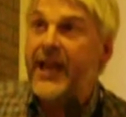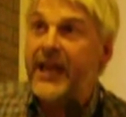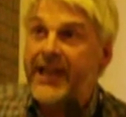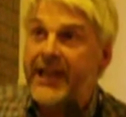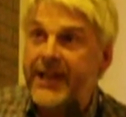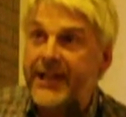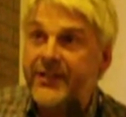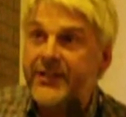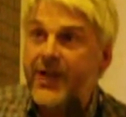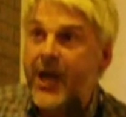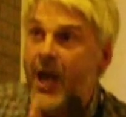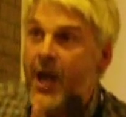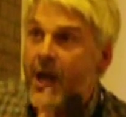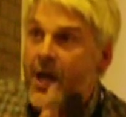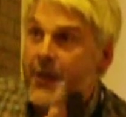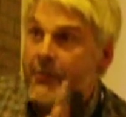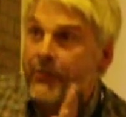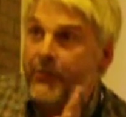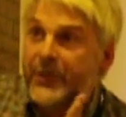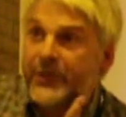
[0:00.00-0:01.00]
He is
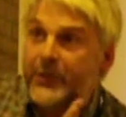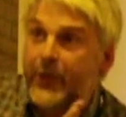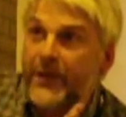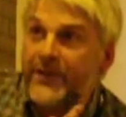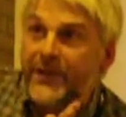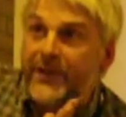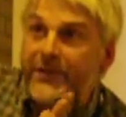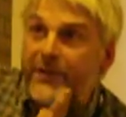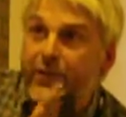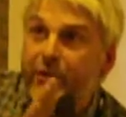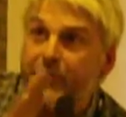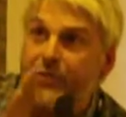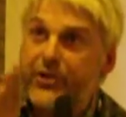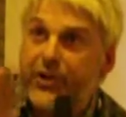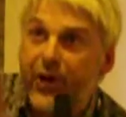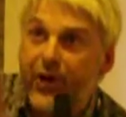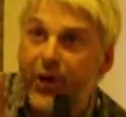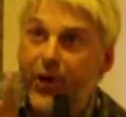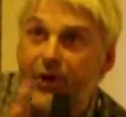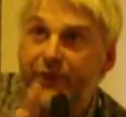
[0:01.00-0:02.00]
between the two
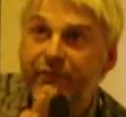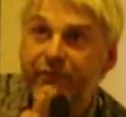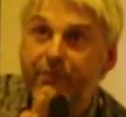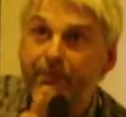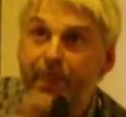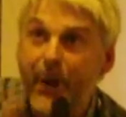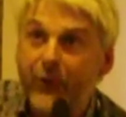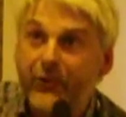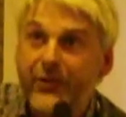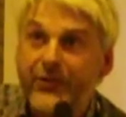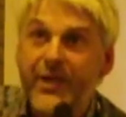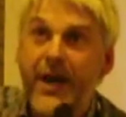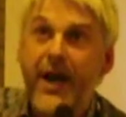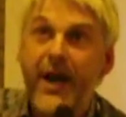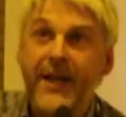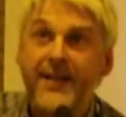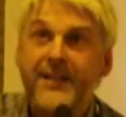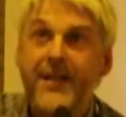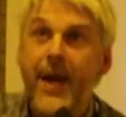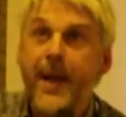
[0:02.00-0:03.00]
jaws from both
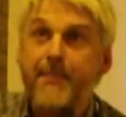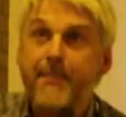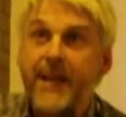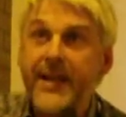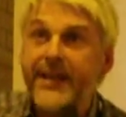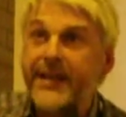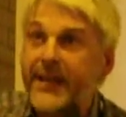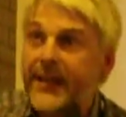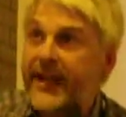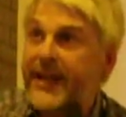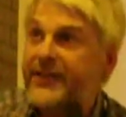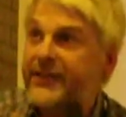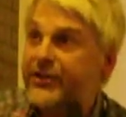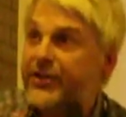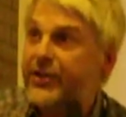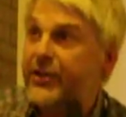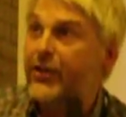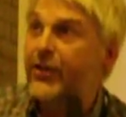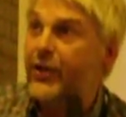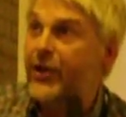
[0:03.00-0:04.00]
sides, making it
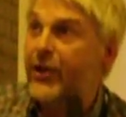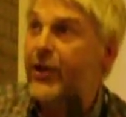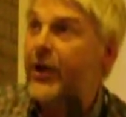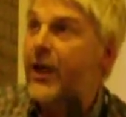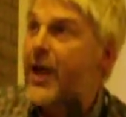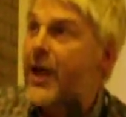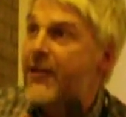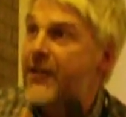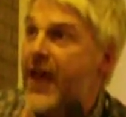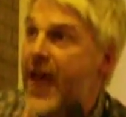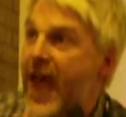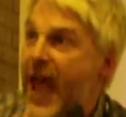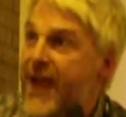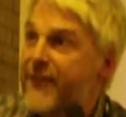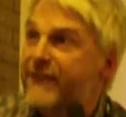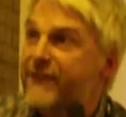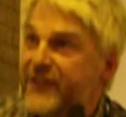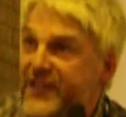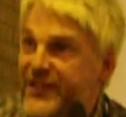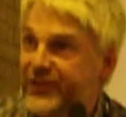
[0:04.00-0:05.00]
sure that
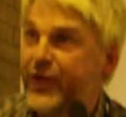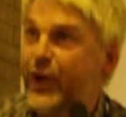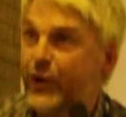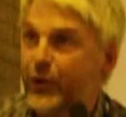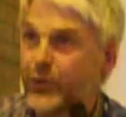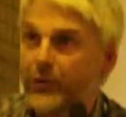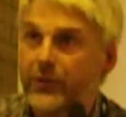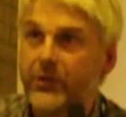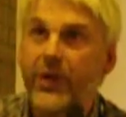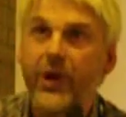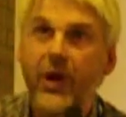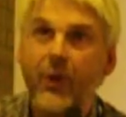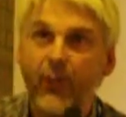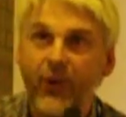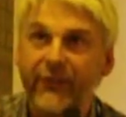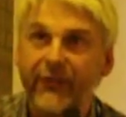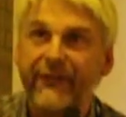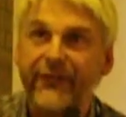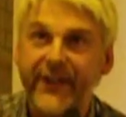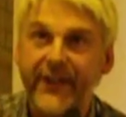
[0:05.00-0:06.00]
every school
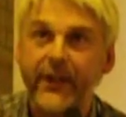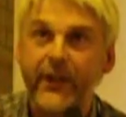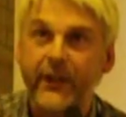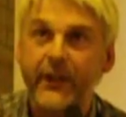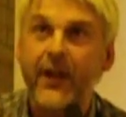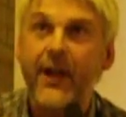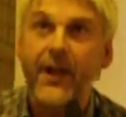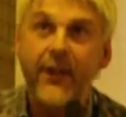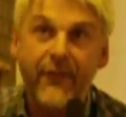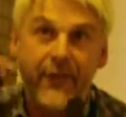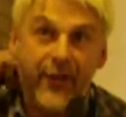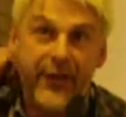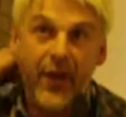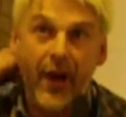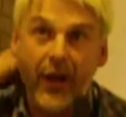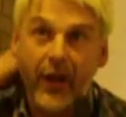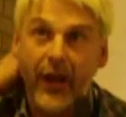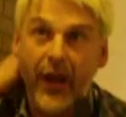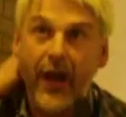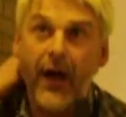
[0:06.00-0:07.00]
will feel the
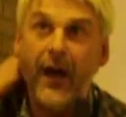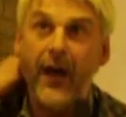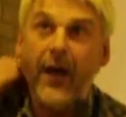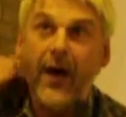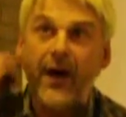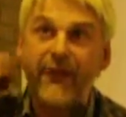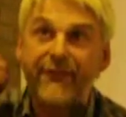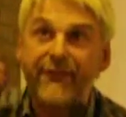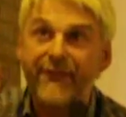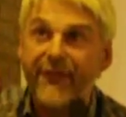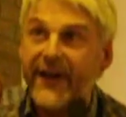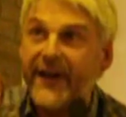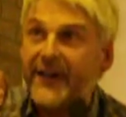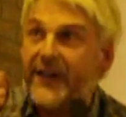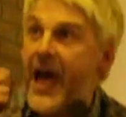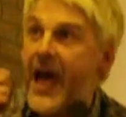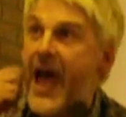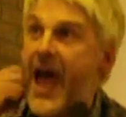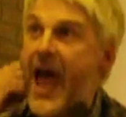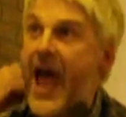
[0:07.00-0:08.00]
collar of
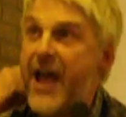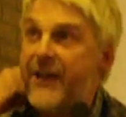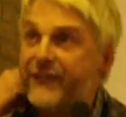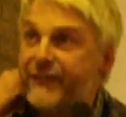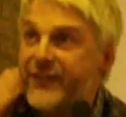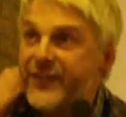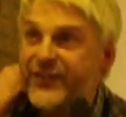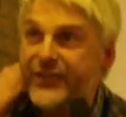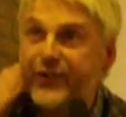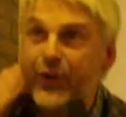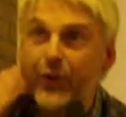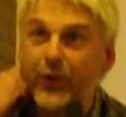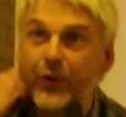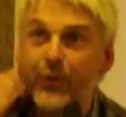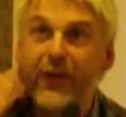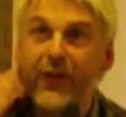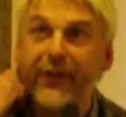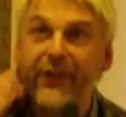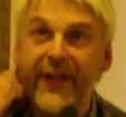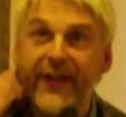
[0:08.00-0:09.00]
failure. Every school
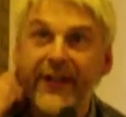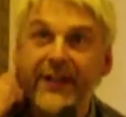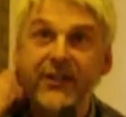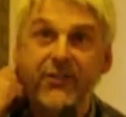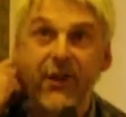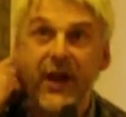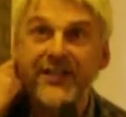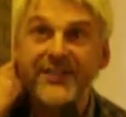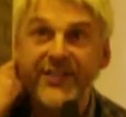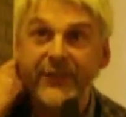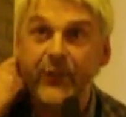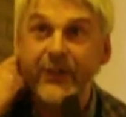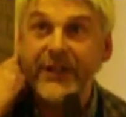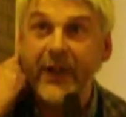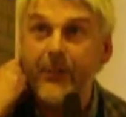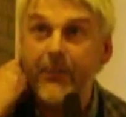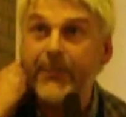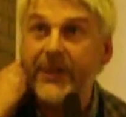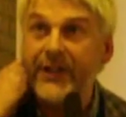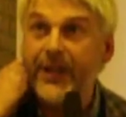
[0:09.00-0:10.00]
will think, Christ, if we
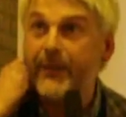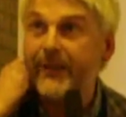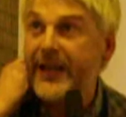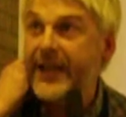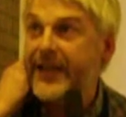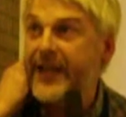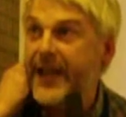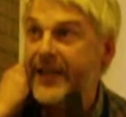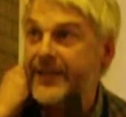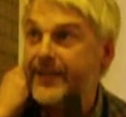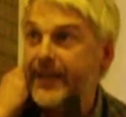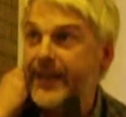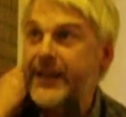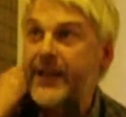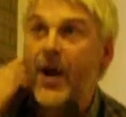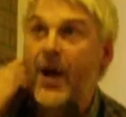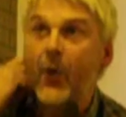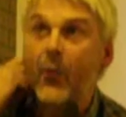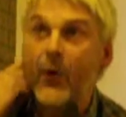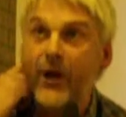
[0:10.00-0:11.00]
don't become an academy,
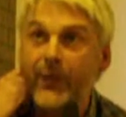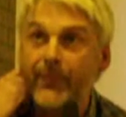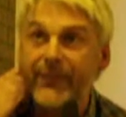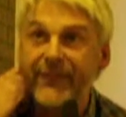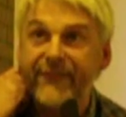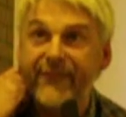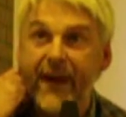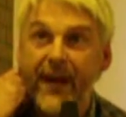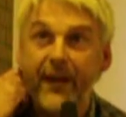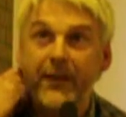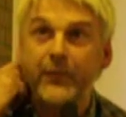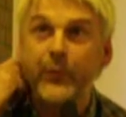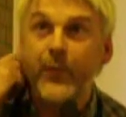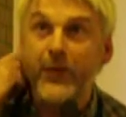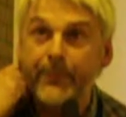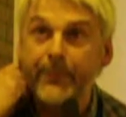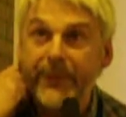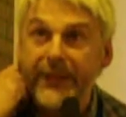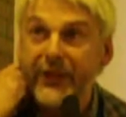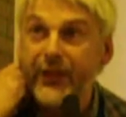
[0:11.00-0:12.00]
we'll be failed,
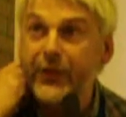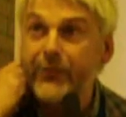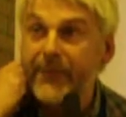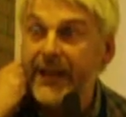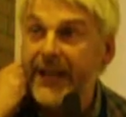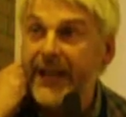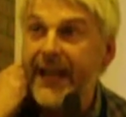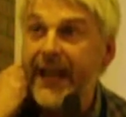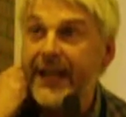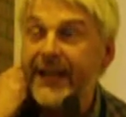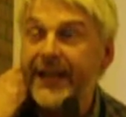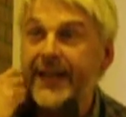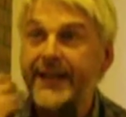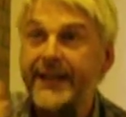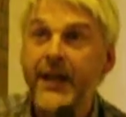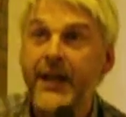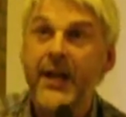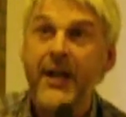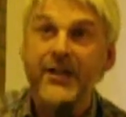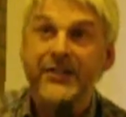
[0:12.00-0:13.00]
we'll be
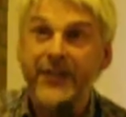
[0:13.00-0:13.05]
humiliated.